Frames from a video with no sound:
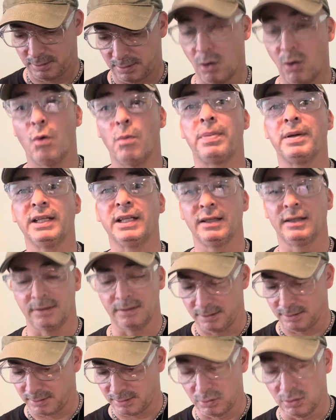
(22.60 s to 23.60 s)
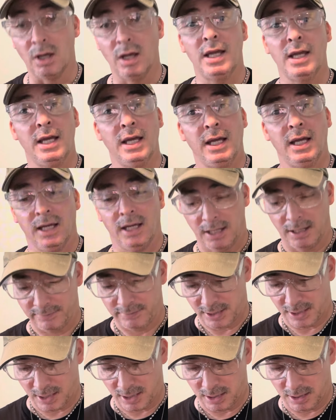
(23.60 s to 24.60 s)
going to open it. And have
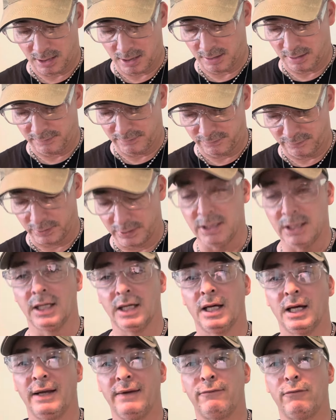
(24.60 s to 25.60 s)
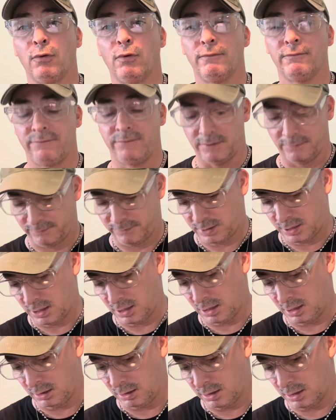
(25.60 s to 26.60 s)
the it's for the iPhone
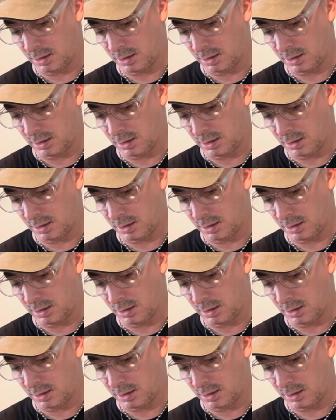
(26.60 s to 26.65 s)
15,